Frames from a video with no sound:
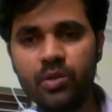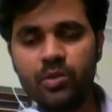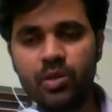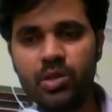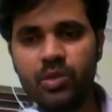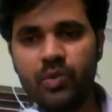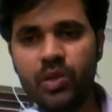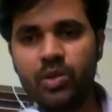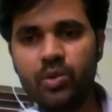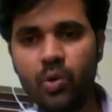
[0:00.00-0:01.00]
this is
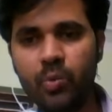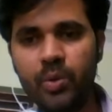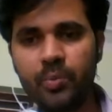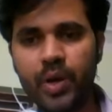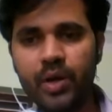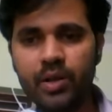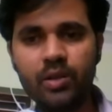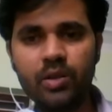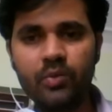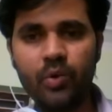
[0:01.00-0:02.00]
very common
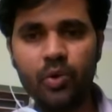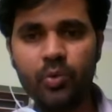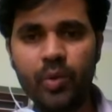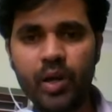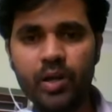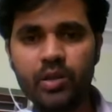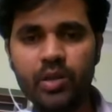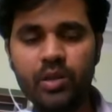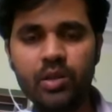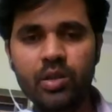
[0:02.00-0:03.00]
pattern followed by
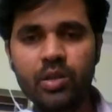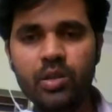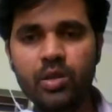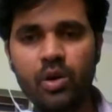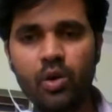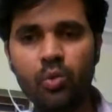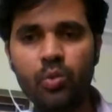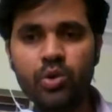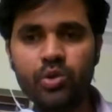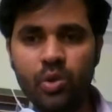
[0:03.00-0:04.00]
the
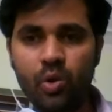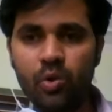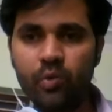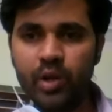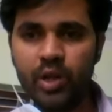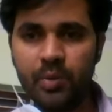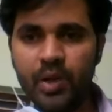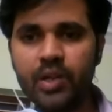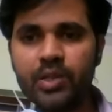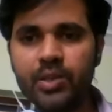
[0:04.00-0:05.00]
almost all
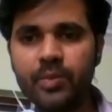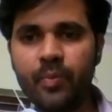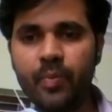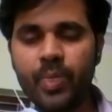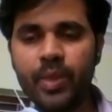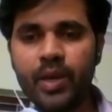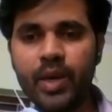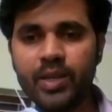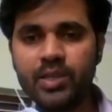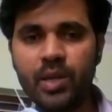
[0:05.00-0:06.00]
vertebrates
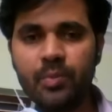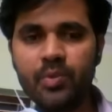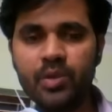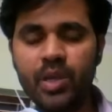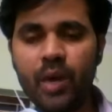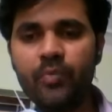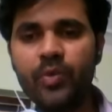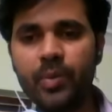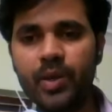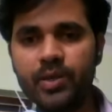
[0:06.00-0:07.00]
except the
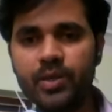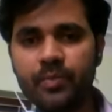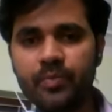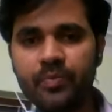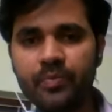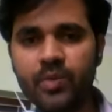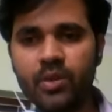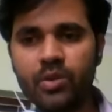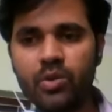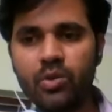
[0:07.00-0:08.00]
amphibians.
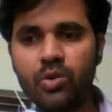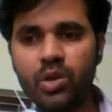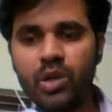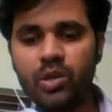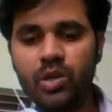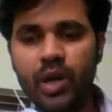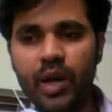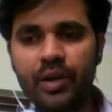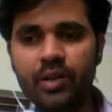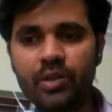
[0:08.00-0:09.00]
Okay,
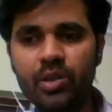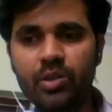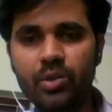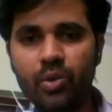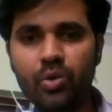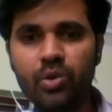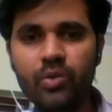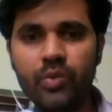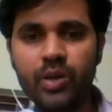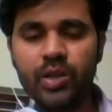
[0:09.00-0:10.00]
and the
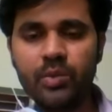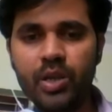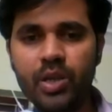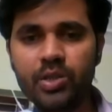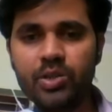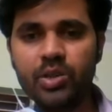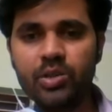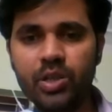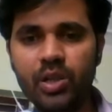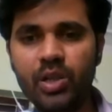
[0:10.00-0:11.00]
non-vertebrates
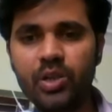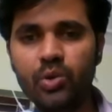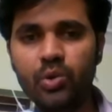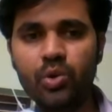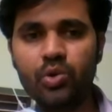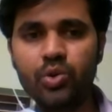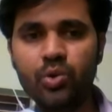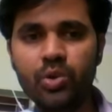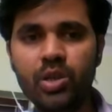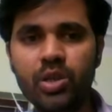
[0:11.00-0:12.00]
generally do not show
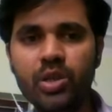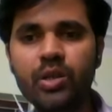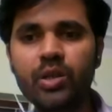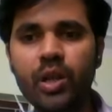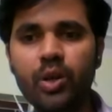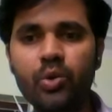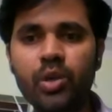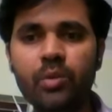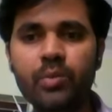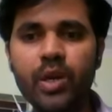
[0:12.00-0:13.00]
the
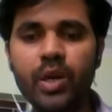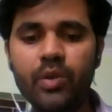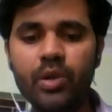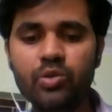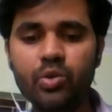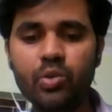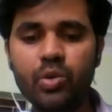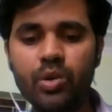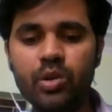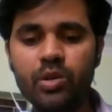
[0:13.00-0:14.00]
territorial behavior. So
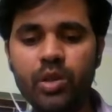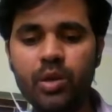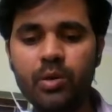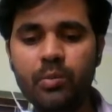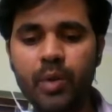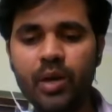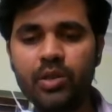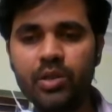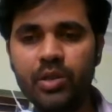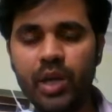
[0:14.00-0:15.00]
they make
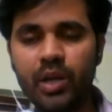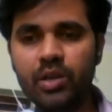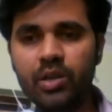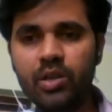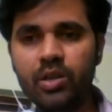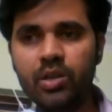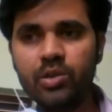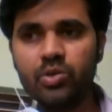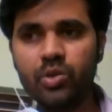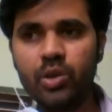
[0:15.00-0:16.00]
the territory.
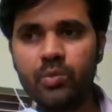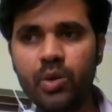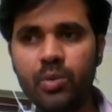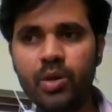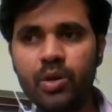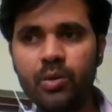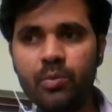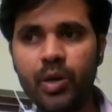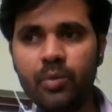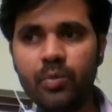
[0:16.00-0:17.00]
So it may be
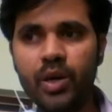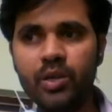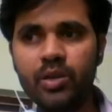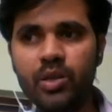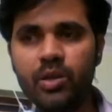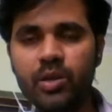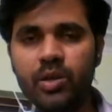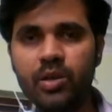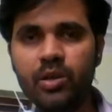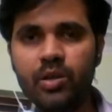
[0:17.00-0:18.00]
made by
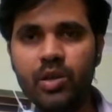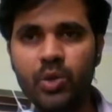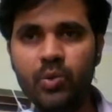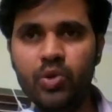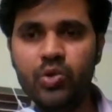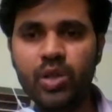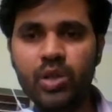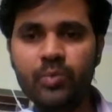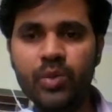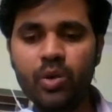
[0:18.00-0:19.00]
the individual,
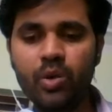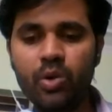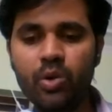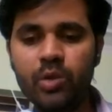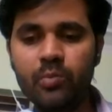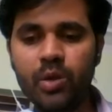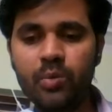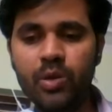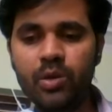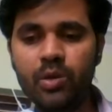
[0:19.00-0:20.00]
or it may
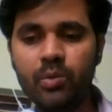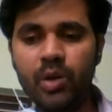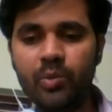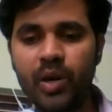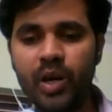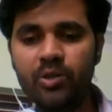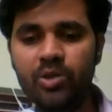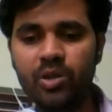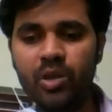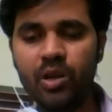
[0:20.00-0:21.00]
be made by
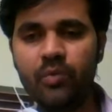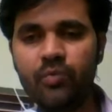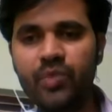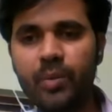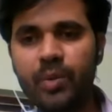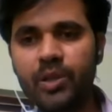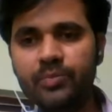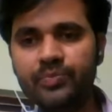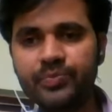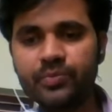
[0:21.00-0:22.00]
a family.
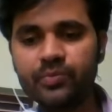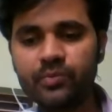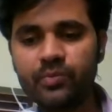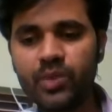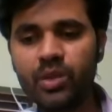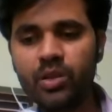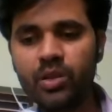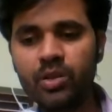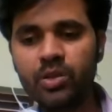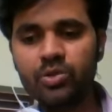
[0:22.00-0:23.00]

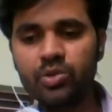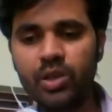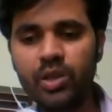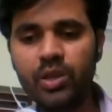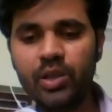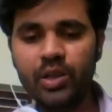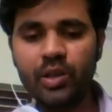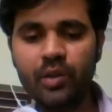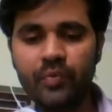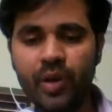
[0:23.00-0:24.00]
So generally in
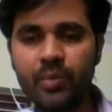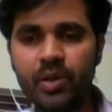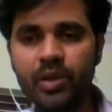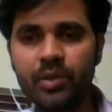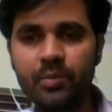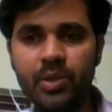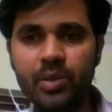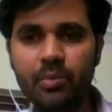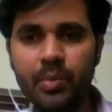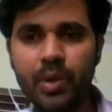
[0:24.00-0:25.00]
a family, the
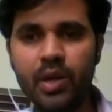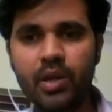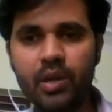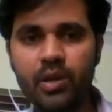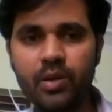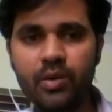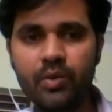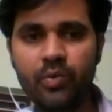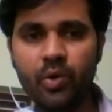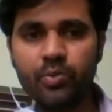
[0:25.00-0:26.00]
male
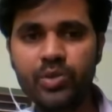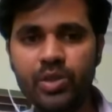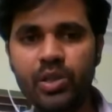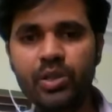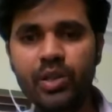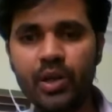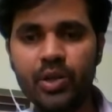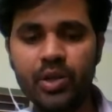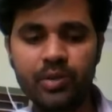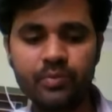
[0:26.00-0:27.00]
forms the territory.